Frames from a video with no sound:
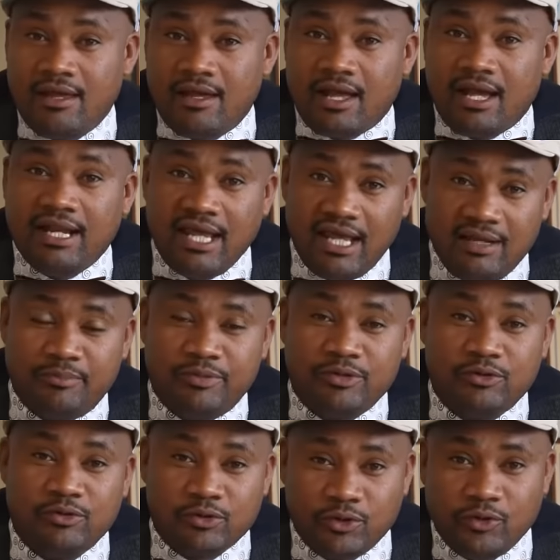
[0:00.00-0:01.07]
can help you
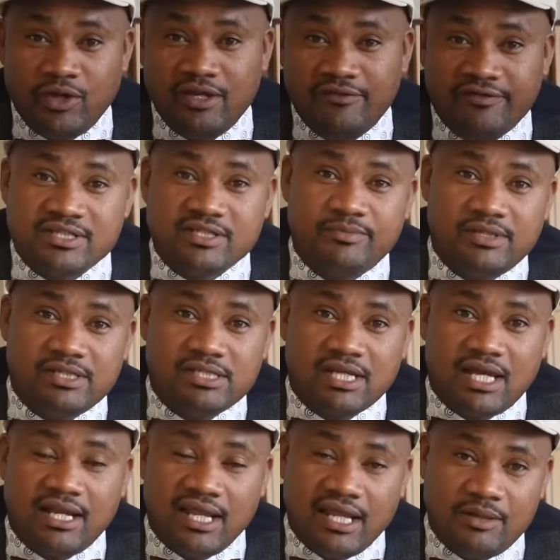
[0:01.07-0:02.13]
grow your investment,
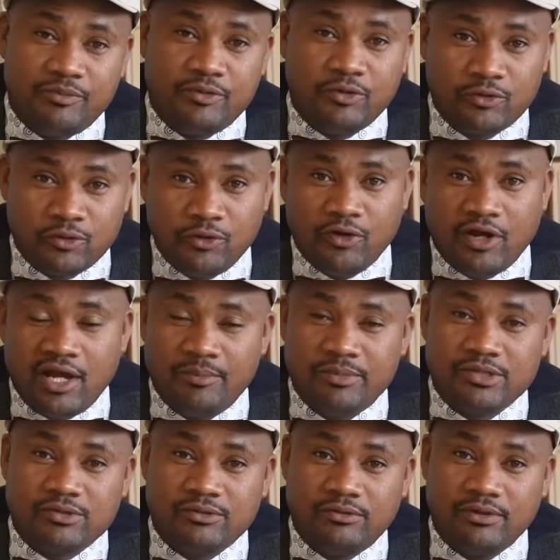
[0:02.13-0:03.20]
can help you grow your
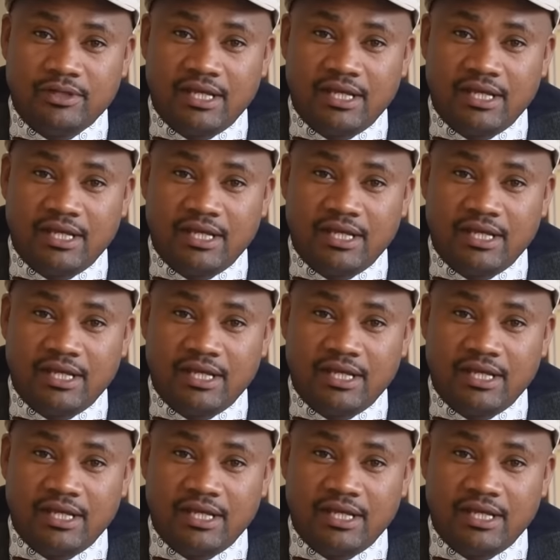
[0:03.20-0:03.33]
capital,